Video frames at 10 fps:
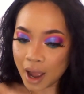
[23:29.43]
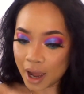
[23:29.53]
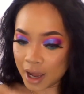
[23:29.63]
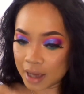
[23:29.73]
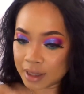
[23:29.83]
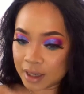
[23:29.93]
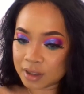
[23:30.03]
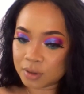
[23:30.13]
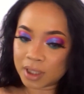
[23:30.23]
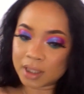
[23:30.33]
And
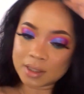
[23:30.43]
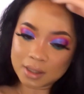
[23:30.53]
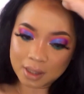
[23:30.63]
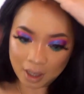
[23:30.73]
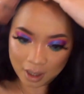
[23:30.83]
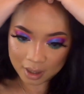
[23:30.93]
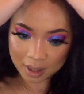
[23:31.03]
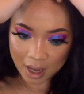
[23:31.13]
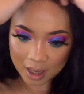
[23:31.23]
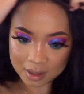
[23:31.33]
anyways,
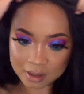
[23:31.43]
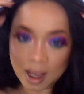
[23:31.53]
yes,